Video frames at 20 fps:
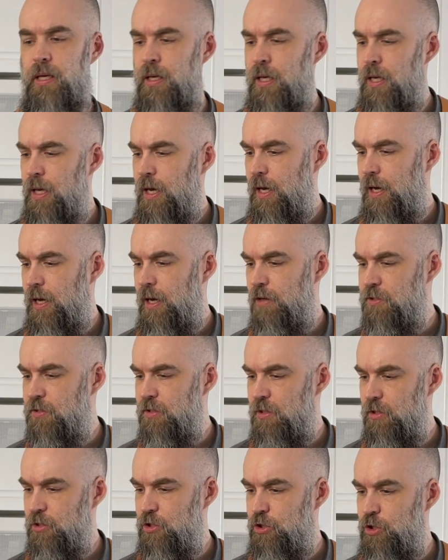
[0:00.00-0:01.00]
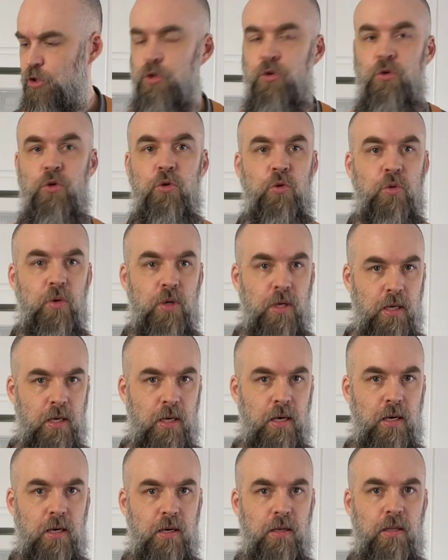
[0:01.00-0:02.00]
It was a little
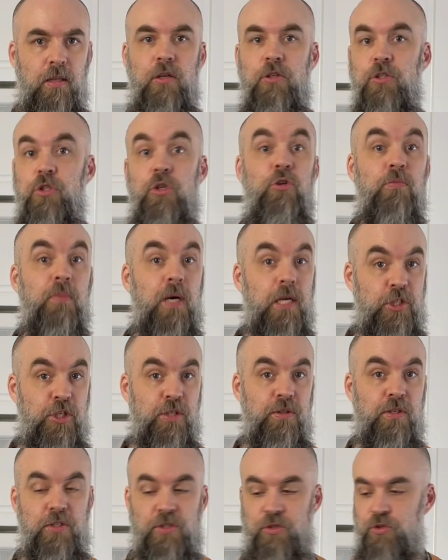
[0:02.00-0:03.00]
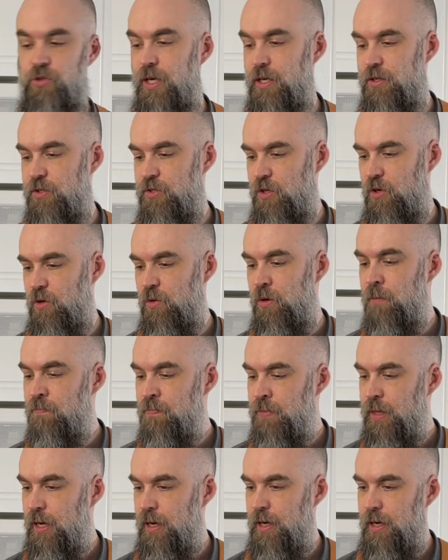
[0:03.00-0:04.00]
too much in this drink. So
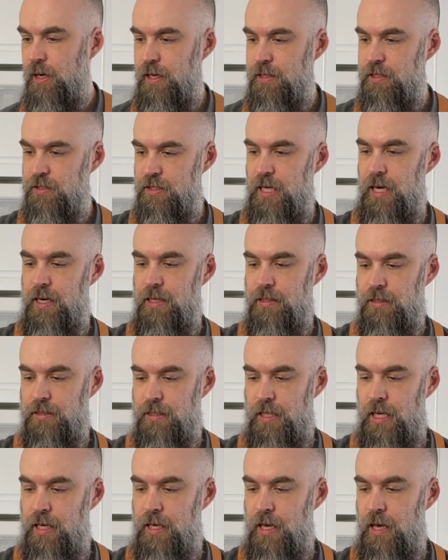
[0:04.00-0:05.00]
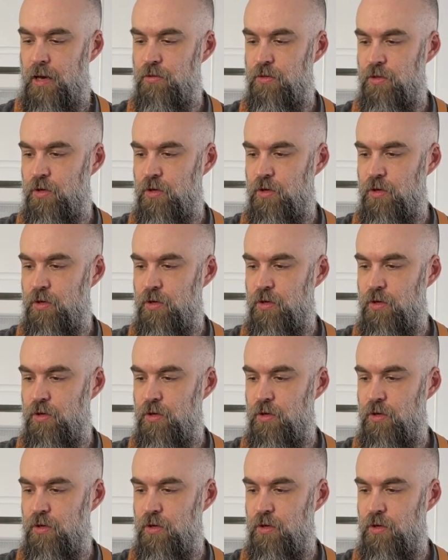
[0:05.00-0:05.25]
I decided to take out the